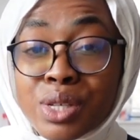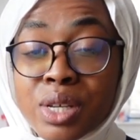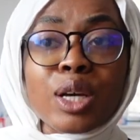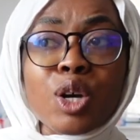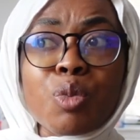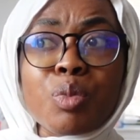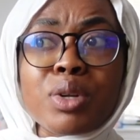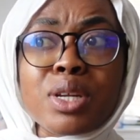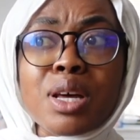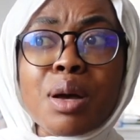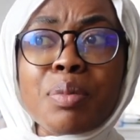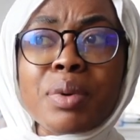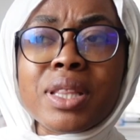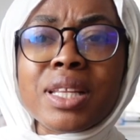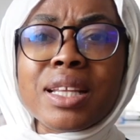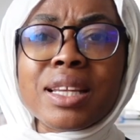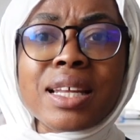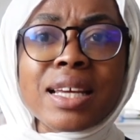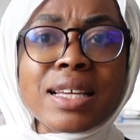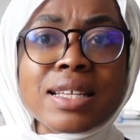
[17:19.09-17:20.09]
They opened up in
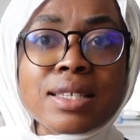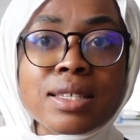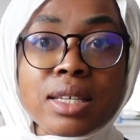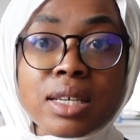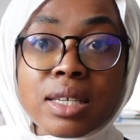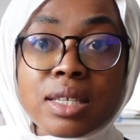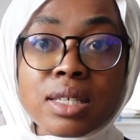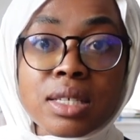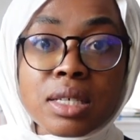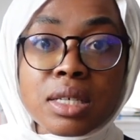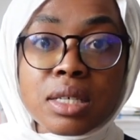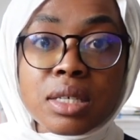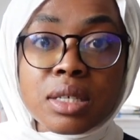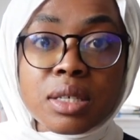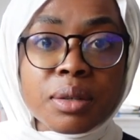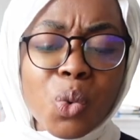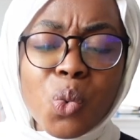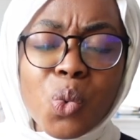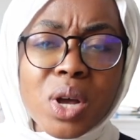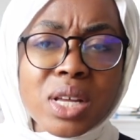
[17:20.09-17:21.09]
the late
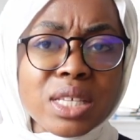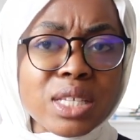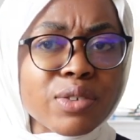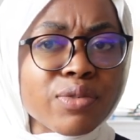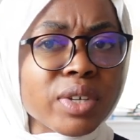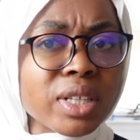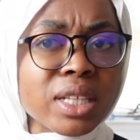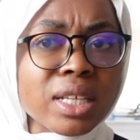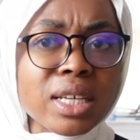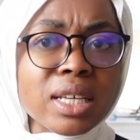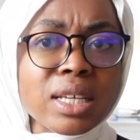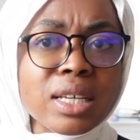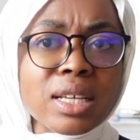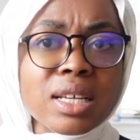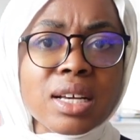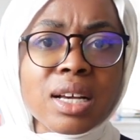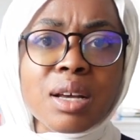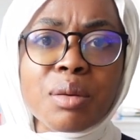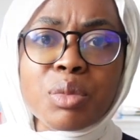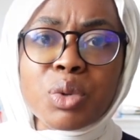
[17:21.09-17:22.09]
60s, West Philly
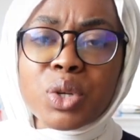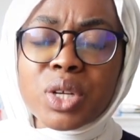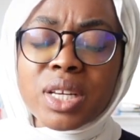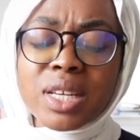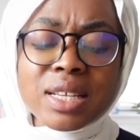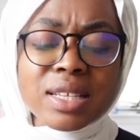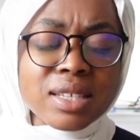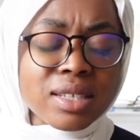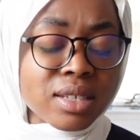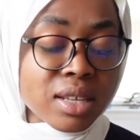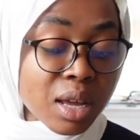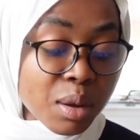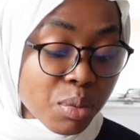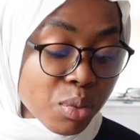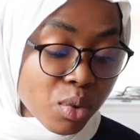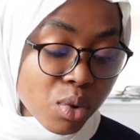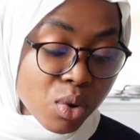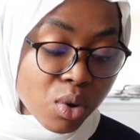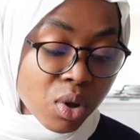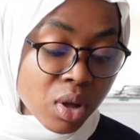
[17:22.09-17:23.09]
community
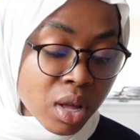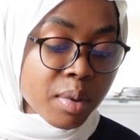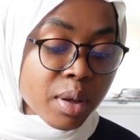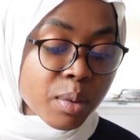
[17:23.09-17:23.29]
staple,